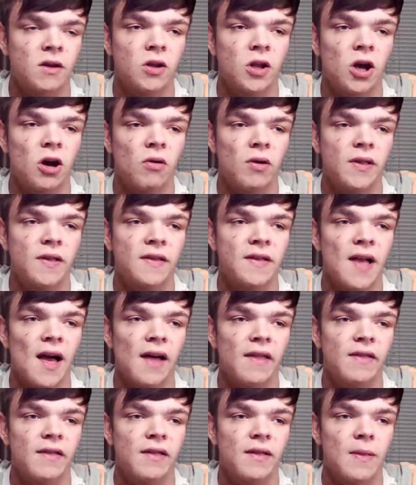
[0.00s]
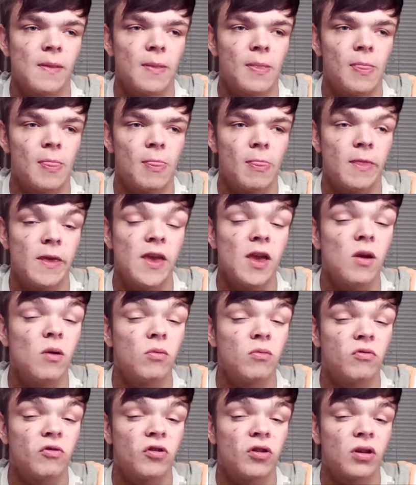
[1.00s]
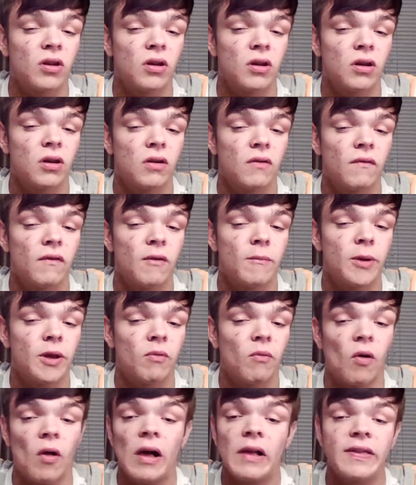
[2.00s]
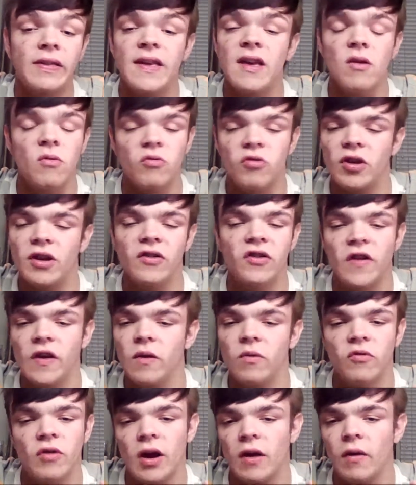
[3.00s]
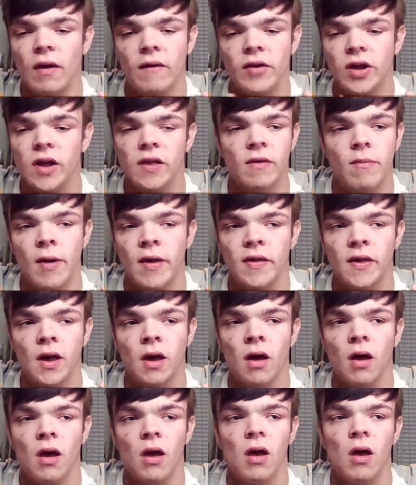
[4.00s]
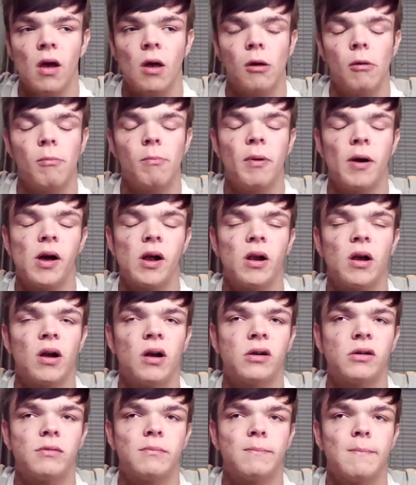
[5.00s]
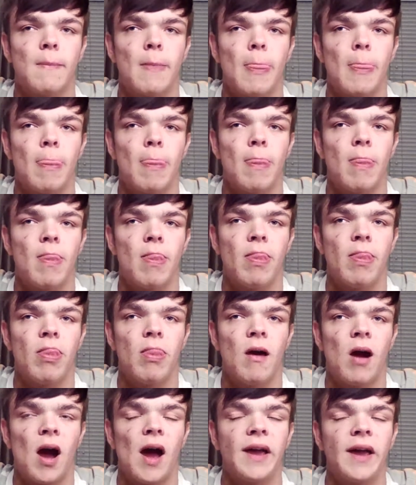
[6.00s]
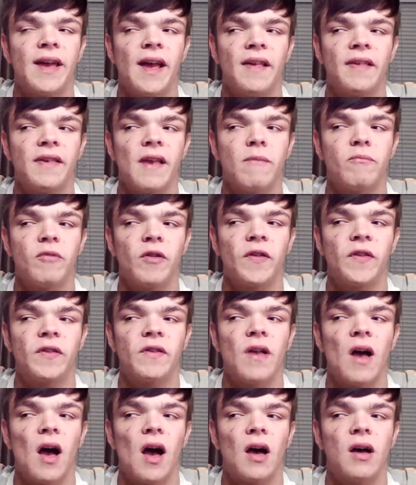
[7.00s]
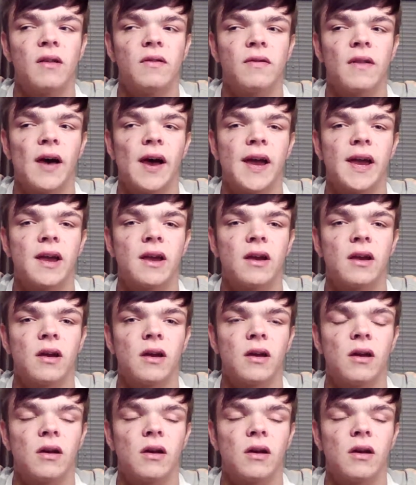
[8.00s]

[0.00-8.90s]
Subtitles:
it's not huge for me. Well, it's huge. It's huge. I love it. It's amazing. But I guess I'm just not I